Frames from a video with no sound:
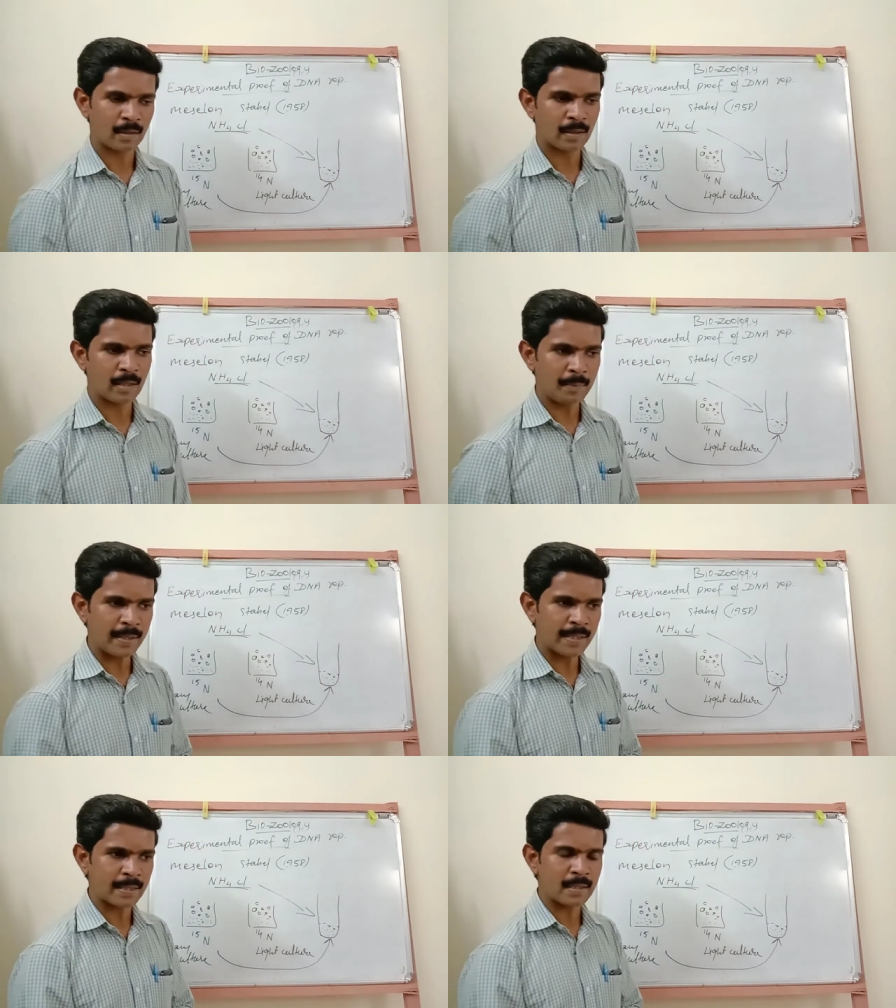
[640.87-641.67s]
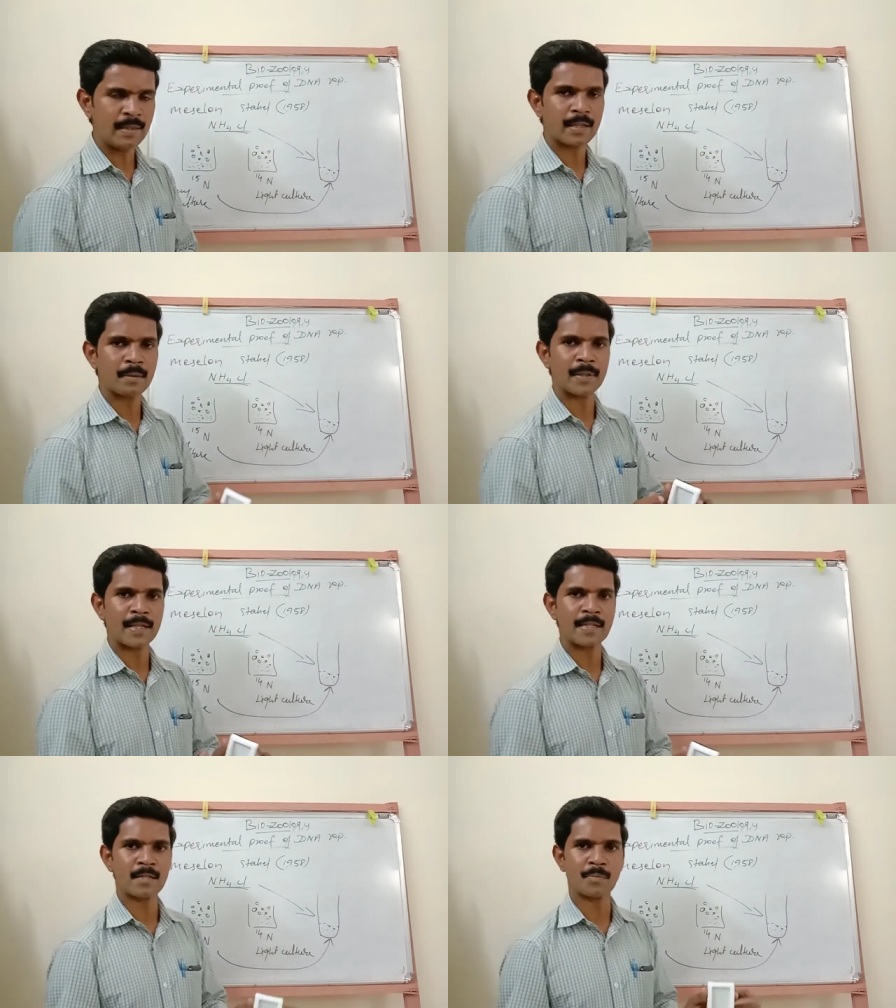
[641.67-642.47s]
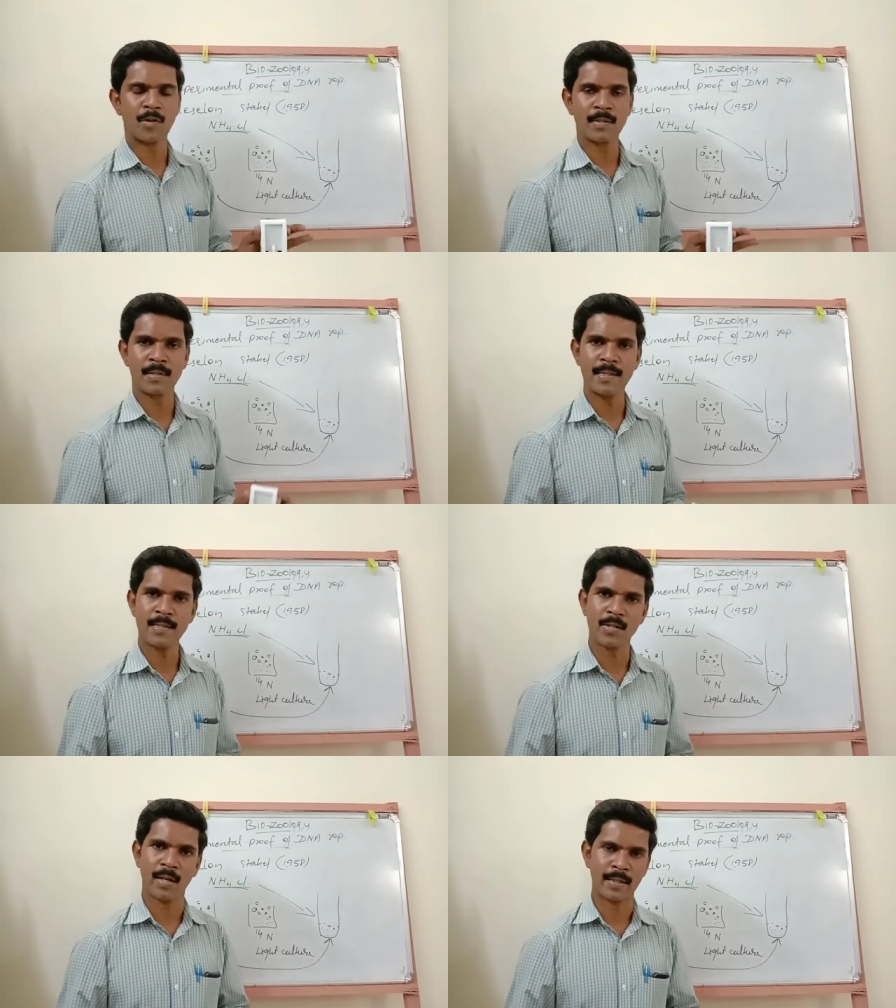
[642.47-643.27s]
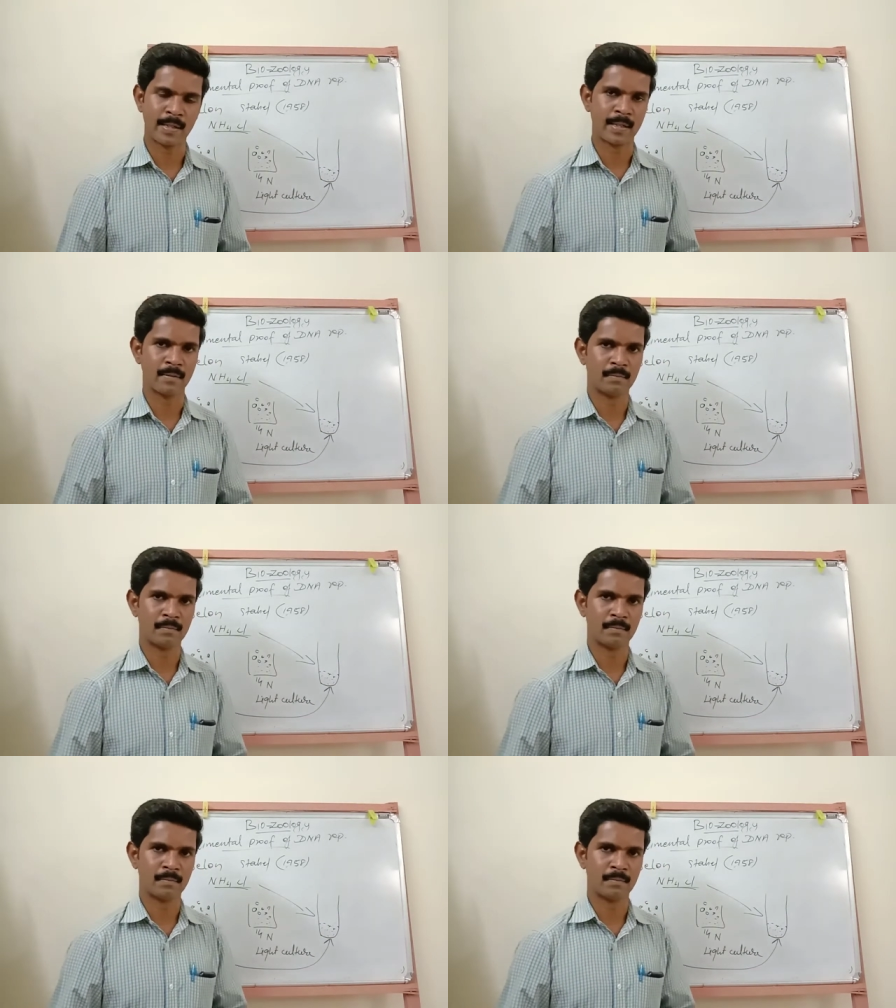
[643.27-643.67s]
immediately the replication process is started.